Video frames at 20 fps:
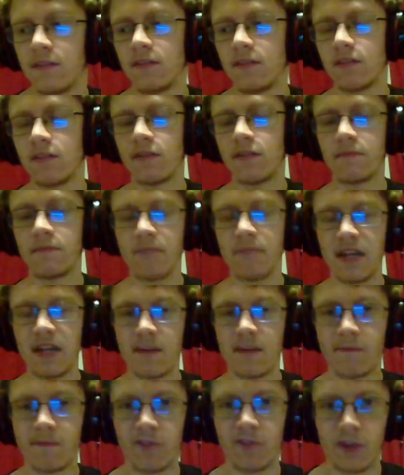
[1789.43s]
made
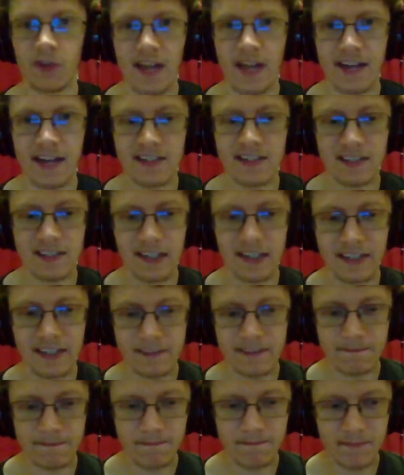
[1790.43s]
up for that. Like,
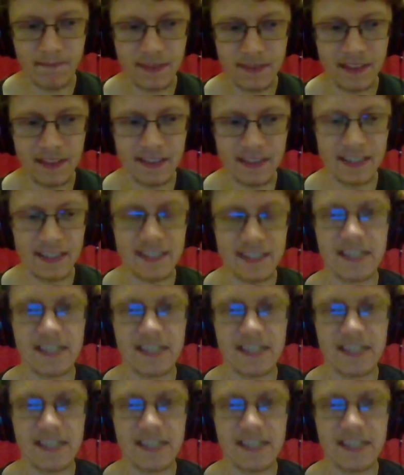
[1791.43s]
this